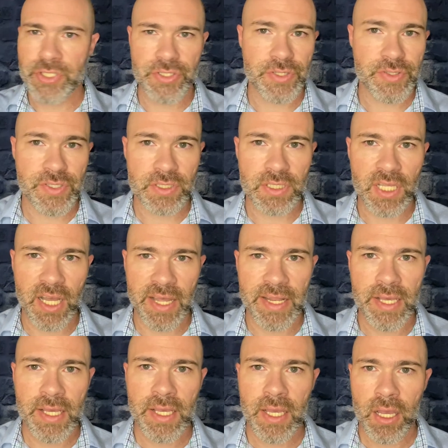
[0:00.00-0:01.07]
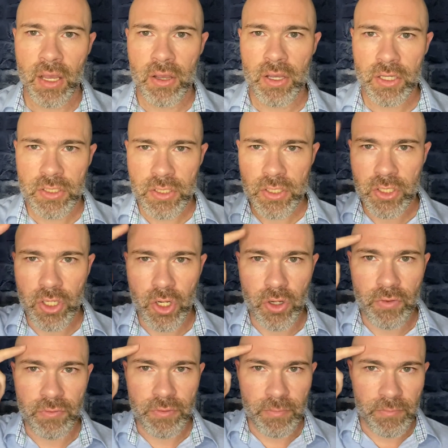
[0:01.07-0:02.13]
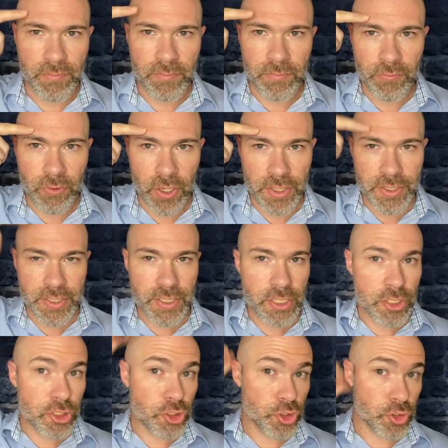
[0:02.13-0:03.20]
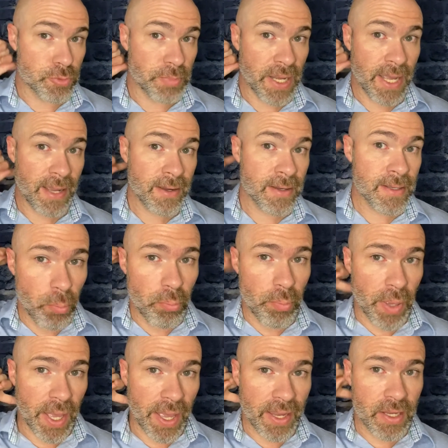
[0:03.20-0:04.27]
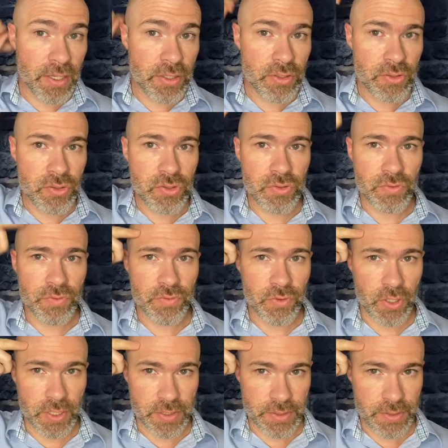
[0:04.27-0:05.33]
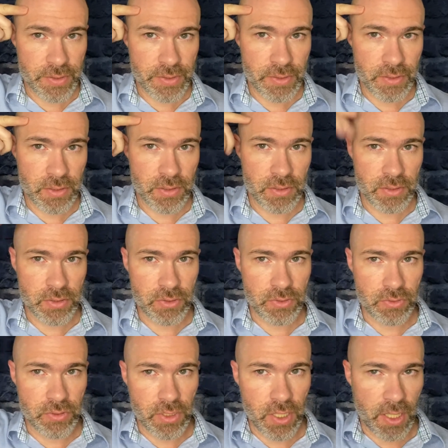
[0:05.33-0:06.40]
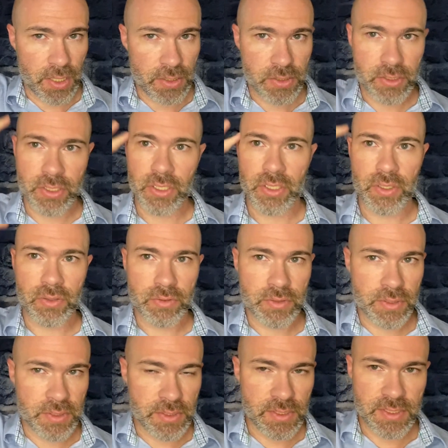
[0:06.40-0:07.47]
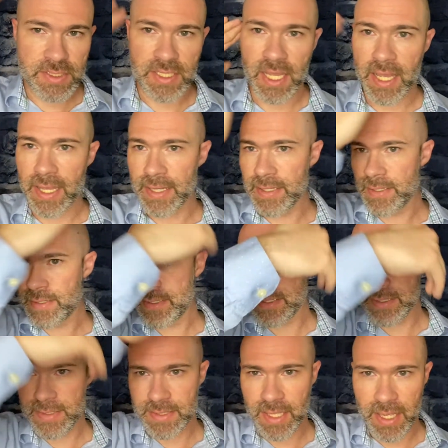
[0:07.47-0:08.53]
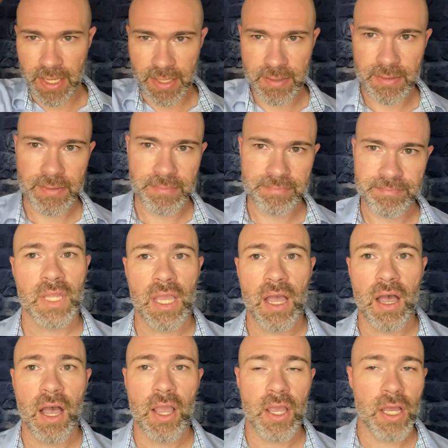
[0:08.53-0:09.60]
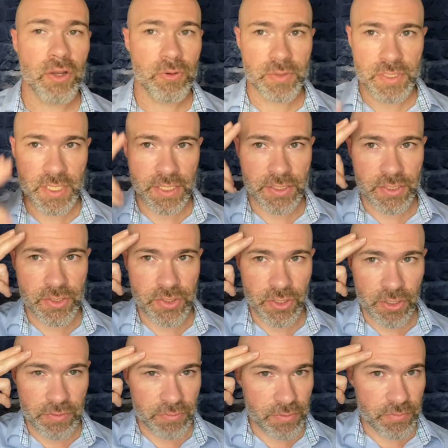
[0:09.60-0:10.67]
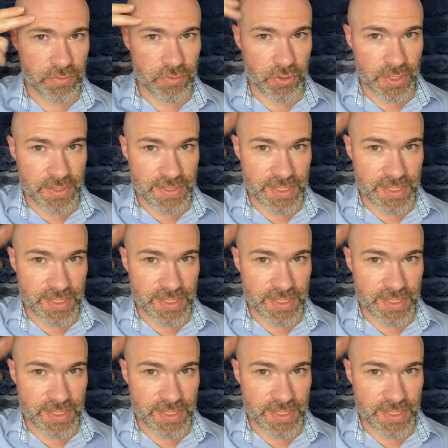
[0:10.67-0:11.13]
this a lot, go from front to back, back to front. Do not go side to side. I always like to start from front